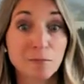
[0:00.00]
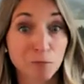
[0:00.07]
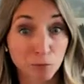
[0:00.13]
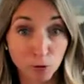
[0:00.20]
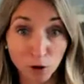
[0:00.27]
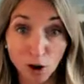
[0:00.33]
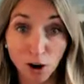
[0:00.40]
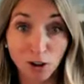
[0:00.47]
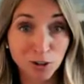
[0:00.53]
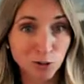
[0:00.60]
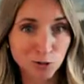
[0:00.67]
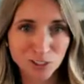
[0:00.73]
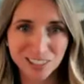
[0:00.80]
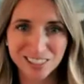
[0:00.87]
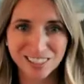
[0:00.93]
for all the
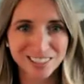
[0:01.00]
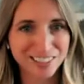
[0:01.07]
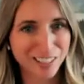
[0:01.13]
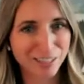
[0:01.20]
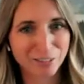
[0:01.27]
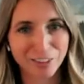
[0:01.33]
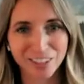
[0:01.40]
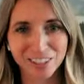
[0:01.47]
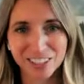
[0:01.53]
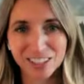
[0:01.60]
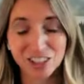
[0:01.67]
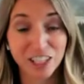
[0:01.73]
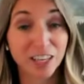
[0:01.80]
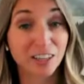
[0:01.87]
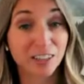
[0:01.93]
reasons I've already
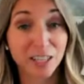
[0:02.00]
shared.